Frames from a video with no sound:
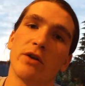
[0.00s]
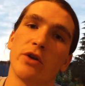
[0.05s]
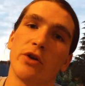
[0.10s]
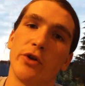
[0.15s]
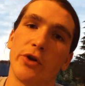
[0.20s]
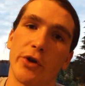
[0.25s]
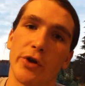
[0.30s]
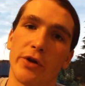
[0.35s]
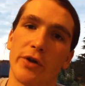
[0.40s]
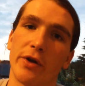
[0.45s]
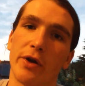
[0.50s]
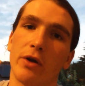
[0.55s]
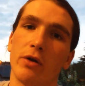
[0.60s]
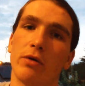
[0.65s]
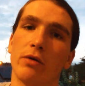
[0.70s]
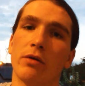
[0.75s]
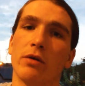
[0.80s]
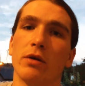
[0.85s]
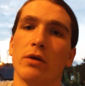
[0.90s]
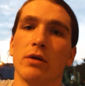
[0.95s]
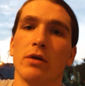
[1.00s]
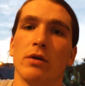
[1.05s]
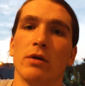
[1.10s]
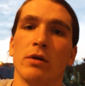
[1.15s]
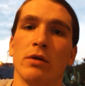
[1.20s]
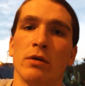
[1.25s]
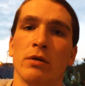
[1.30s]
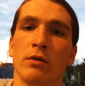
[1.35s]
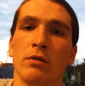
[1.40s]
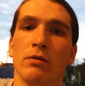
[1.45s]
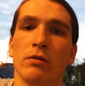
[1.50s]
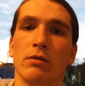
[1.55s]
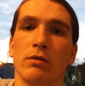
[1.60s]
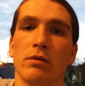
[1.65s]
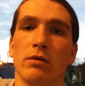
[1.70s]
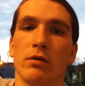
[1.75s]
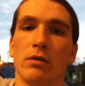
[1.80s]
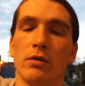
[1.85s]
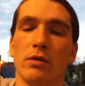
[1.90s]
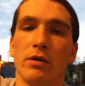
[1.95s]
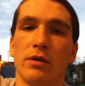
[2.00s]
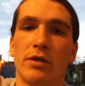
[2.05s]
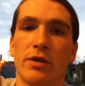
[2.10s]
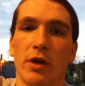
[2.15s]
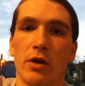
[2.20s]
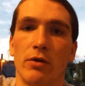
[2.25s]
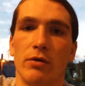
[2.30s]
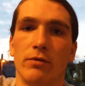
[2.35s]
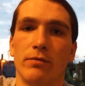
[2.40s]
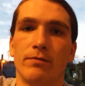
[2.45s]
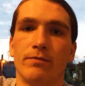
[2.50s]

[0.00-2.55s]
you're good to go. So,